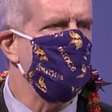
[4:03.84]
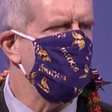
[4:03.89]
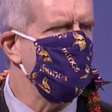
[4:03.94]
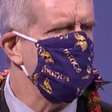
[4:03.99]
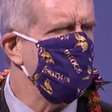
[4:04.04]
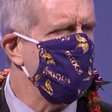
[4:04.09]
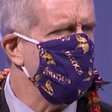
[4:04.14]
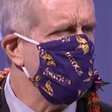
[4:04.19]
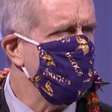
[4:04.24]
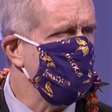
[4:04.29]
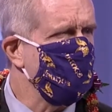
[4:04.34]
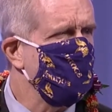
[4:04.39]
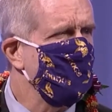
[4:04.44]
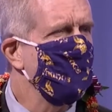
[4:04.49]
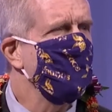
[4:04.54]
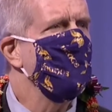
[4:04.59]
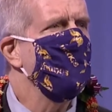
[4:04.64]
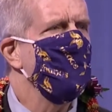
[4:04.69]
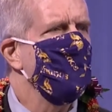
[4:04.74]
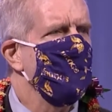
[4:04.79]
in their suits
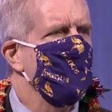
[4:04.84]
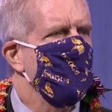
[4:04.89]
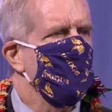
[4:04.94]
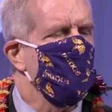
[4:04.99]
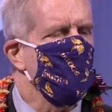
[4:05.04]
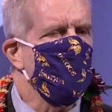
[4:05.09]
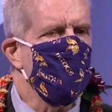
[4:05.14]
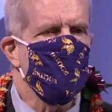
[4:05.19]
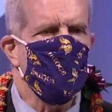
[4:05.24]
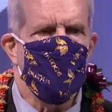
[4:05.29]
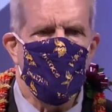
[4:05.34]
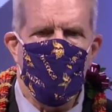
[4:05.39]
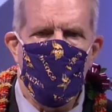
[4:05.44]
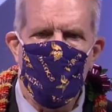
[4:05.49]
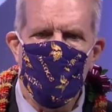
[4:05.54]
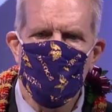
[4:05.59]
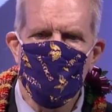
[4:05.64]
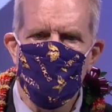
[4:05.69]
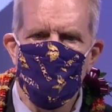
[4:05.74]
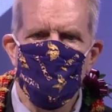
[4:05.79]
on Saturday morning
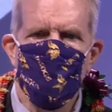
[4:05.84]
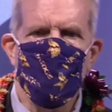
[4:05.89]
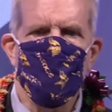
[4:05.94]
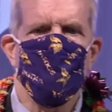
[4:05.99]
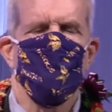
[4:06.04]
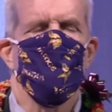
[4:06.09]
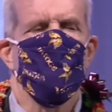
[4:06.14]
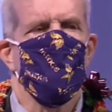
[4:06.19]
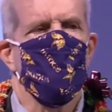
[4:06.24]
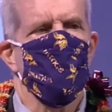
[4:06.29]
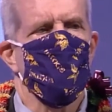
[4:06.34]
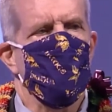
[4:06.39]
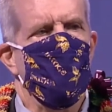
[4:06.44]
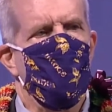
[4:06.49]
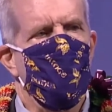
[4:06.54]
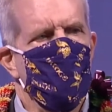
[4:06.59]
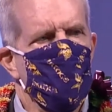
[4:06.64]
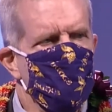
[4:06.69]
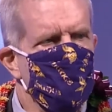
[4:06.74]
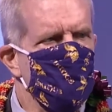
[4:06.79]
learning
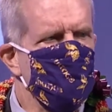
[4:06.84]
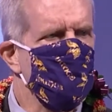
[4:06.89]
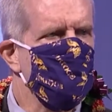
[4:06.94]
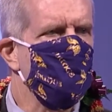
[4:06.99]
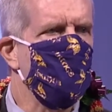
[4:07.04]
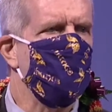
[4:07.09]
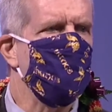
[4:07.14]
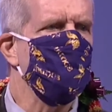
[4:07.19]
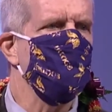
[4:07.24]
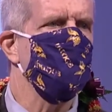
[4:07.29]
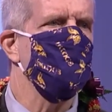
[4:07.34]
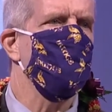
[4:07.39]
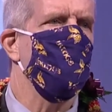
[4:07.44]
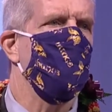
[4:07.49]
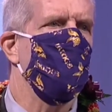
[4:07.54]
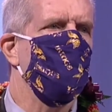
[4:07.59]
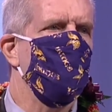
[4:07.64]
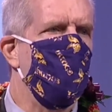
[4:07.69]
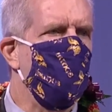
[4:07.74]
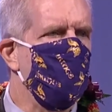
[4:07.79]
how to pick a
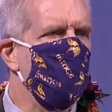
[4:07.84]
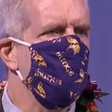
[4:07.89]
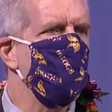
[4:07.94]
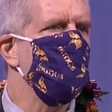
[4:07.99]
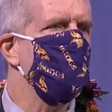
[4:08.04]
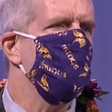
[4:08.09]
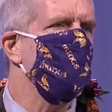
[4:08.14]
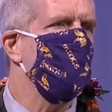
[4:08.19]
jury, how to do